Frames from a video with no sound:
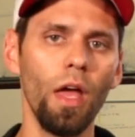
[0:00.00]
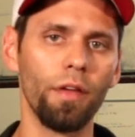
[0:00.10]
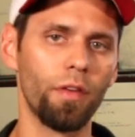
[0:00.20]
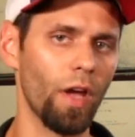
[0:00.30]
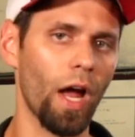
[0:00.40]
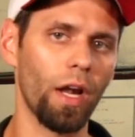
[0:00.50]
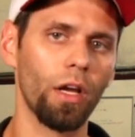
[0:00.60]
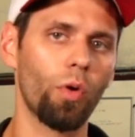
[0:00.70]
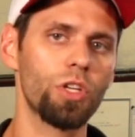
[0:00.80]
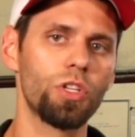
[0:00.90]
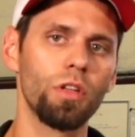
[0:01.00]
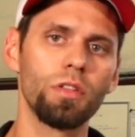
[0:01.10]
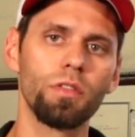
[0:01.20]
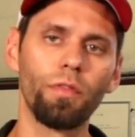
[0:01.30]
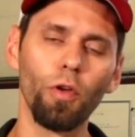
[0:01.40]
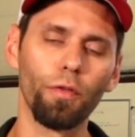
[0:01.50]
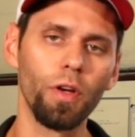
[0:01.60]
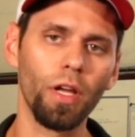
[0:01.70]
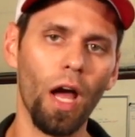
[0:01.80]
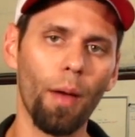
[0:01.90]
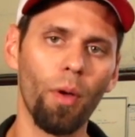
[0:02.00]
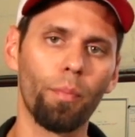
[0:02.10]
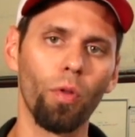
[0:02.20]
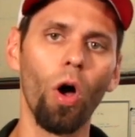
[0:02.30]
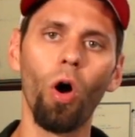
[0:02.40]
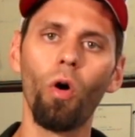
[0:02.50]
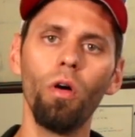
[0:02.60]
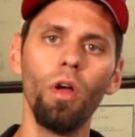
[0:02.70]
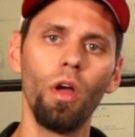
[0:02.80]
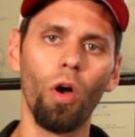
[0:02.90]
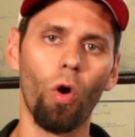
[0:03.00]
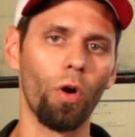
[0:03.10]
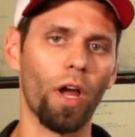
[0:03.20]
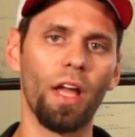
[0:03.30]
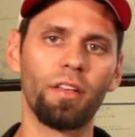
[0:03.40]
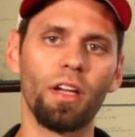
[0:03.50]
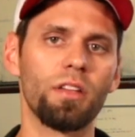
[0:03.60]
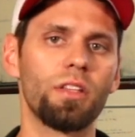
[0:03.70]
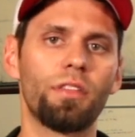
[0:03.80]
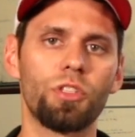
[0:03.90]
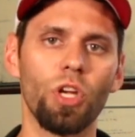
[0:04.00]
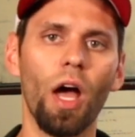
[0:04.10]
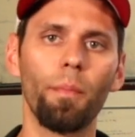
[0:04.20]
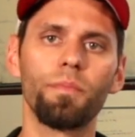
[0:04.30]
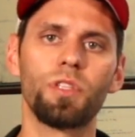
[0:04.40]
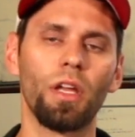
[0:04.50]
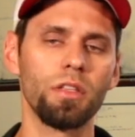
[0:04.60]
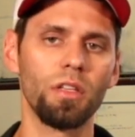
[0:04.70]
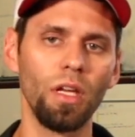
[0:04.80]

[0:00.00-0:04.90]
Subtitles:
If you've got any questions, feel free to comment below or contact us at the shop, send us an